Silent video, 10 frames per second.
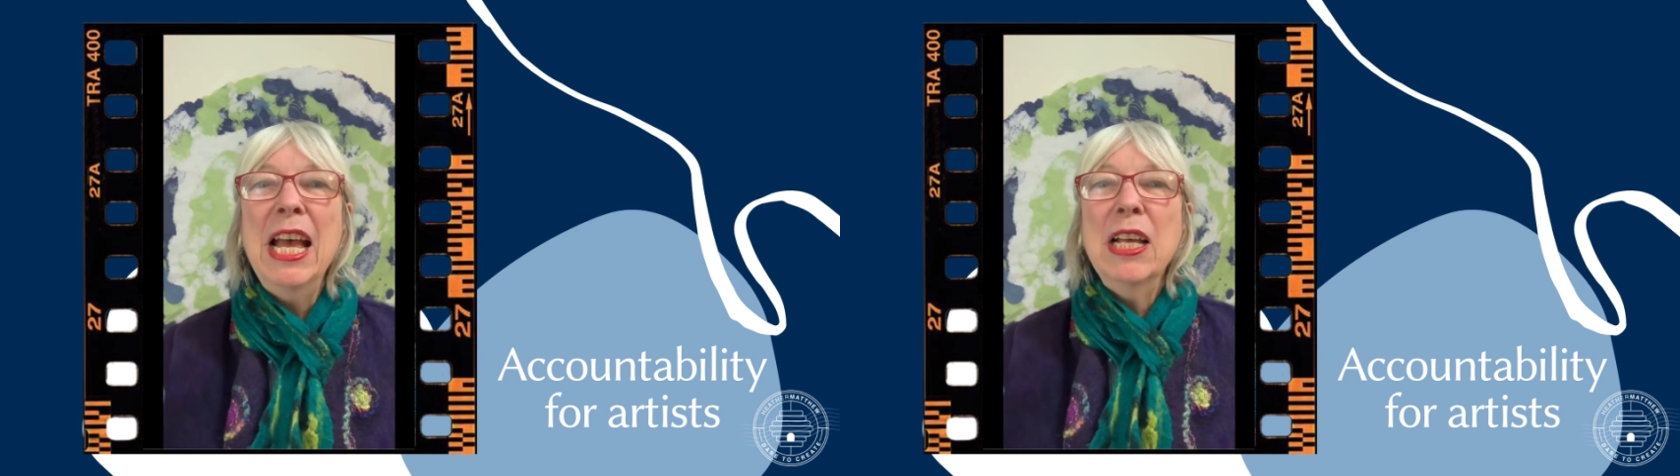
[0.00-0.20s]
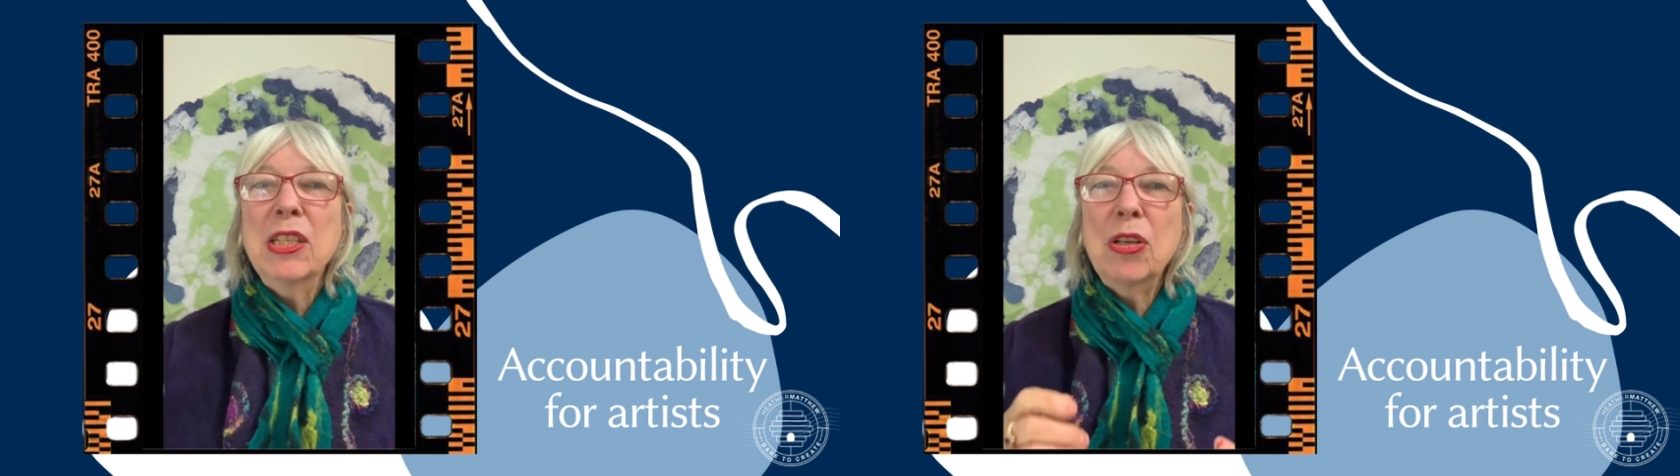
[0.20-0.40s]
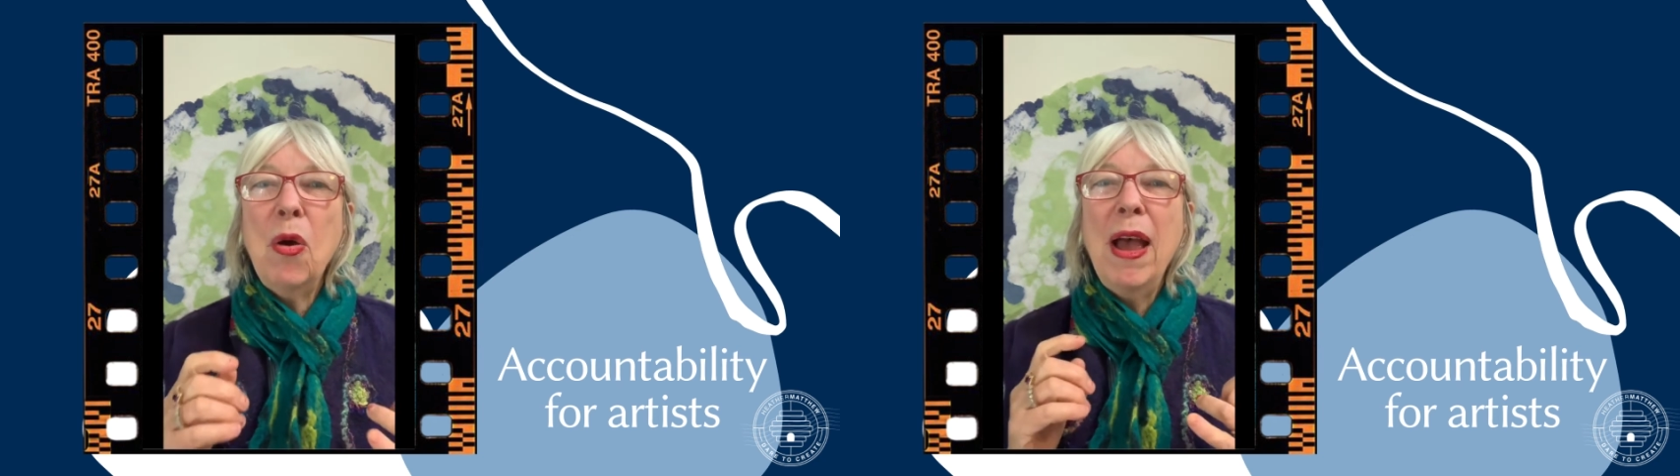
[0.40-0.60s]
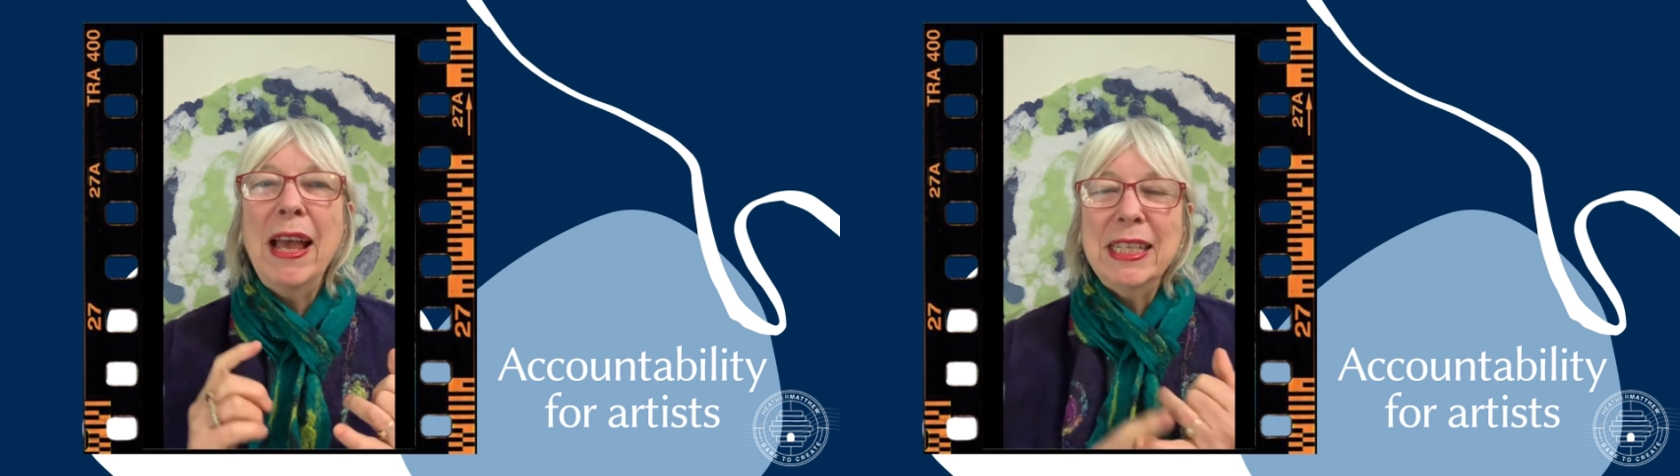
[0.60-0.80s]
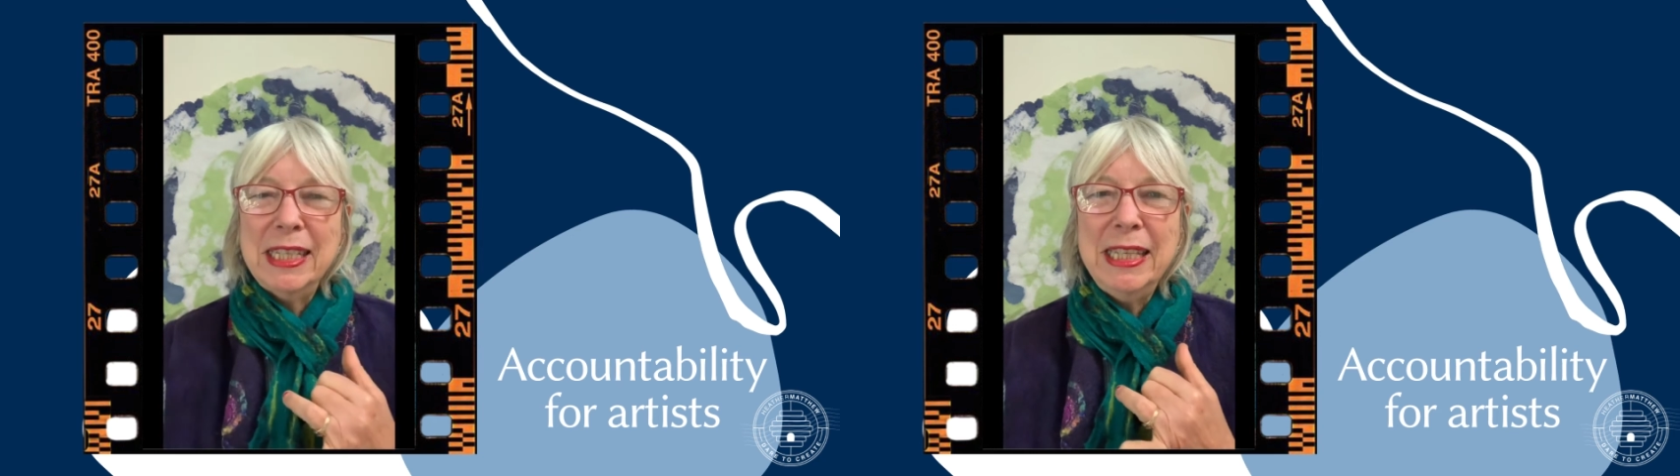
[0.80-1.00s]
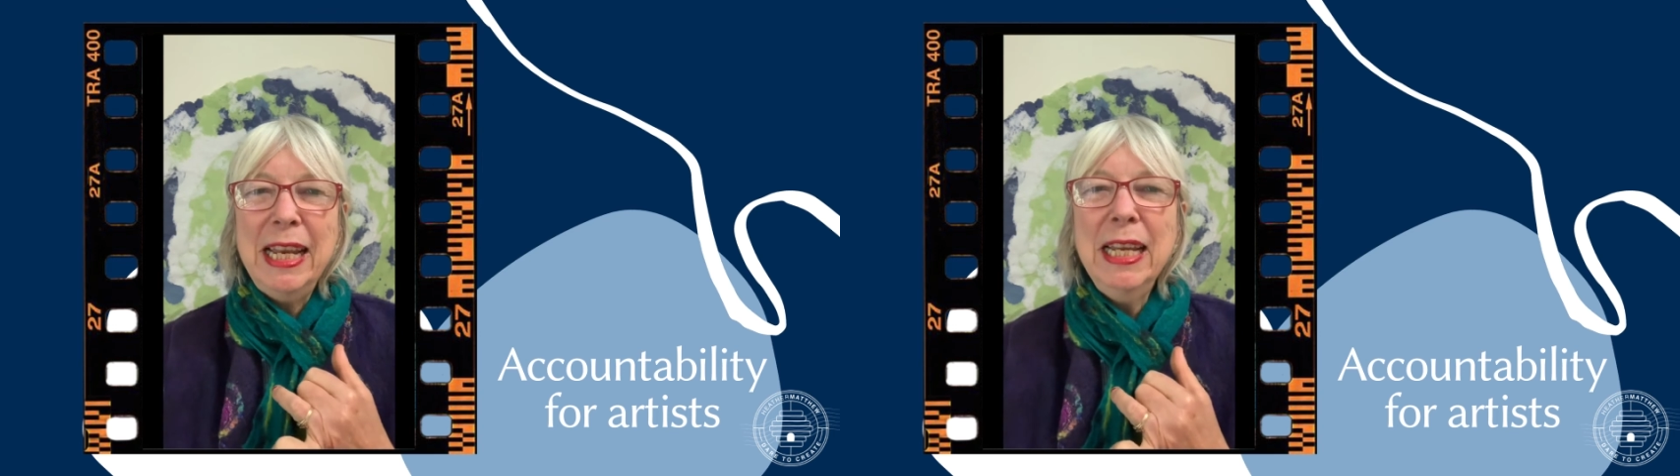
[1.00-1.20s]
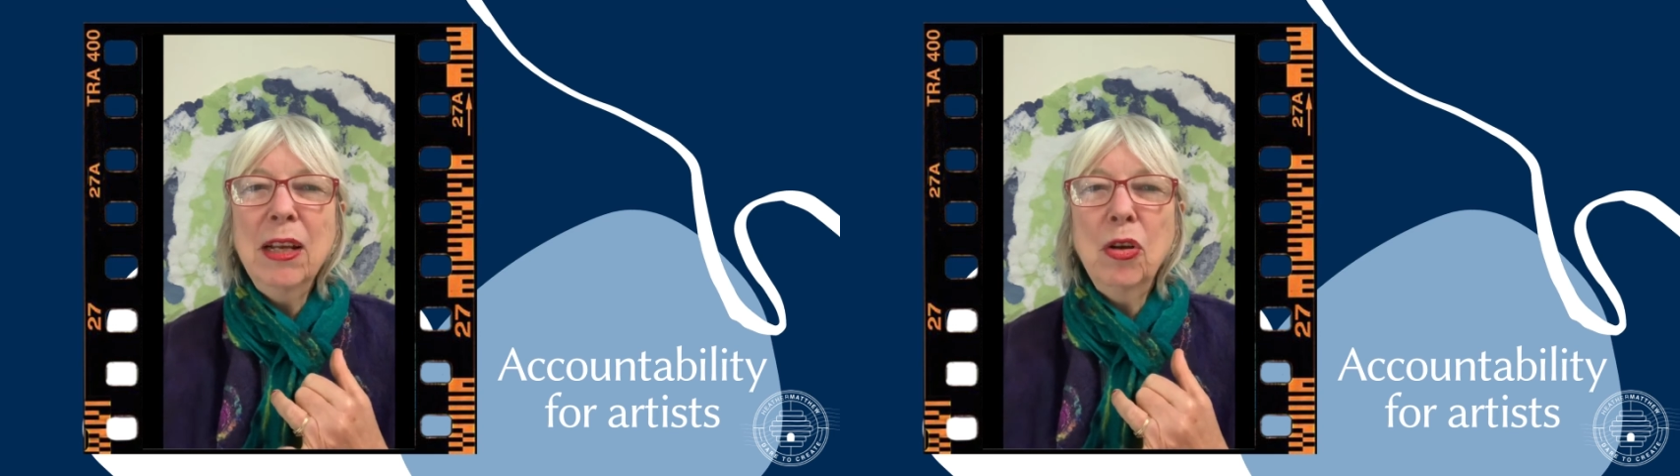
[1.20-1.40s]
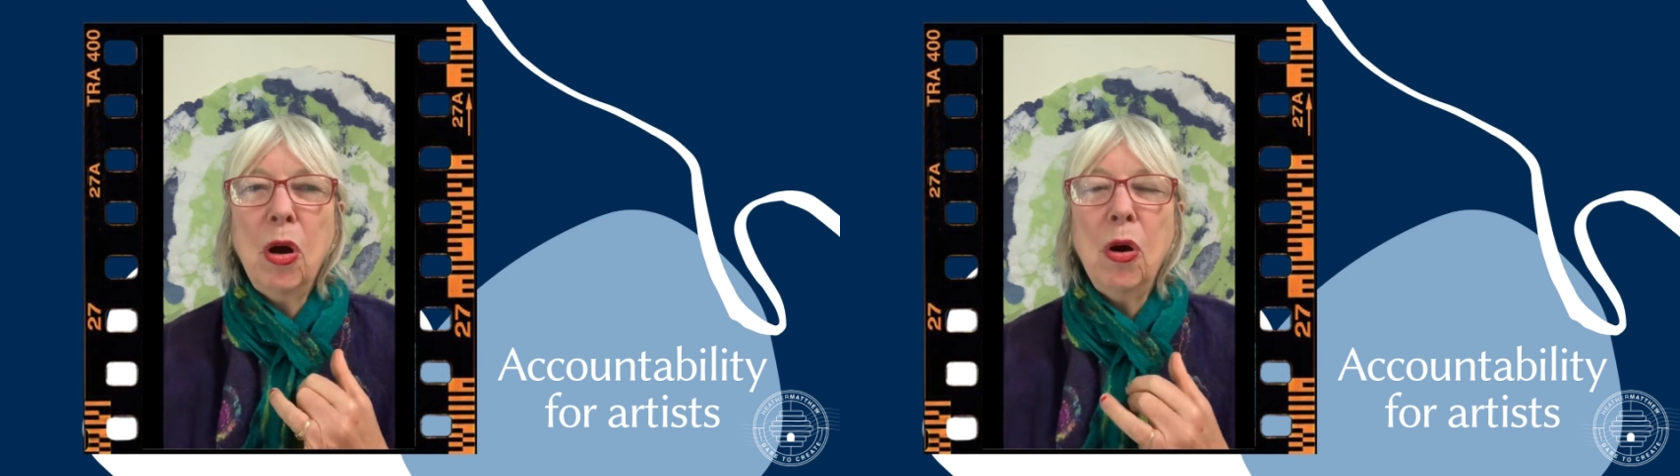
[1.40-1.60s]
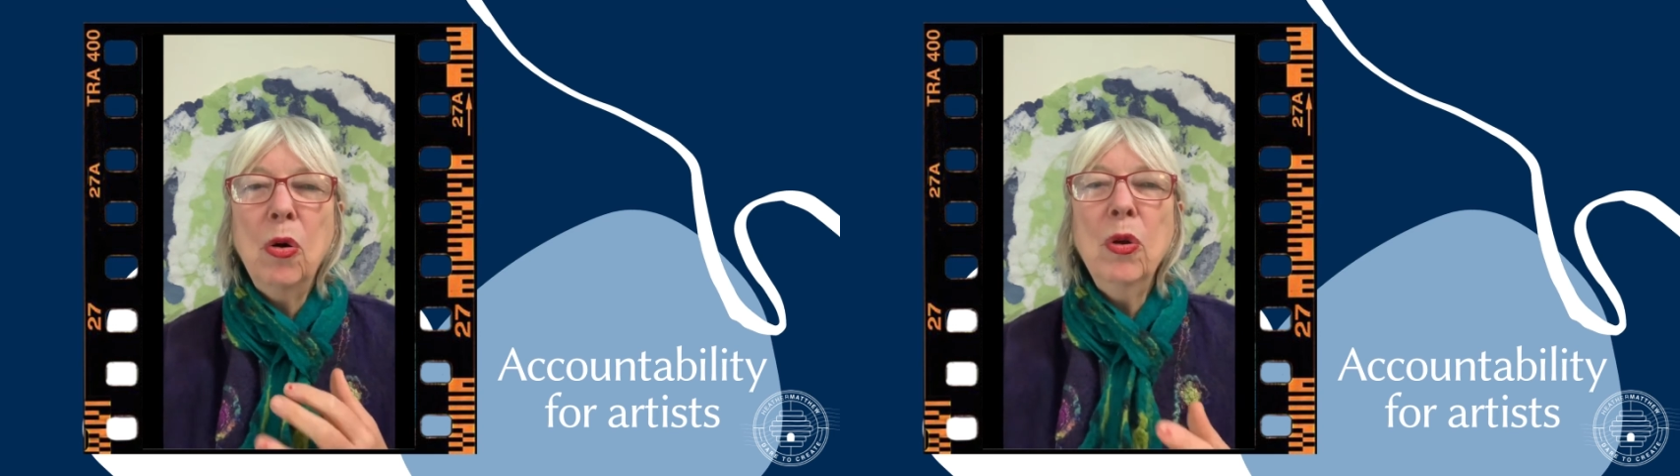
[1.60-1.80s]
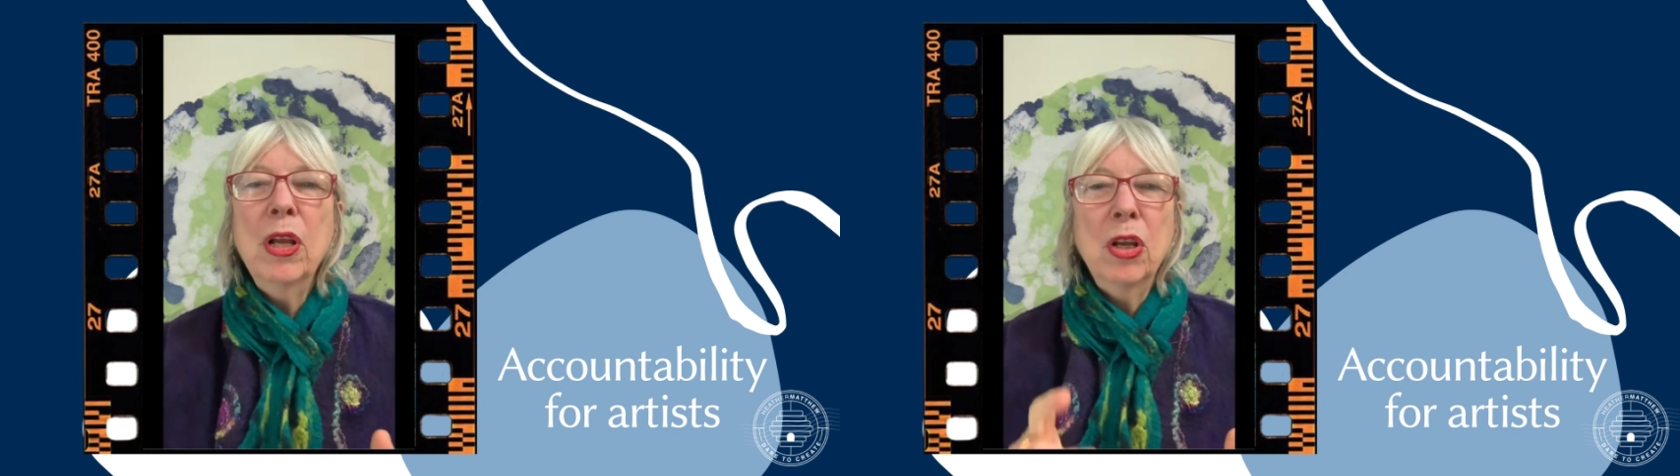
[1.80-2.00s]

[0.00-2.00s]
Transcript: So setting a goal,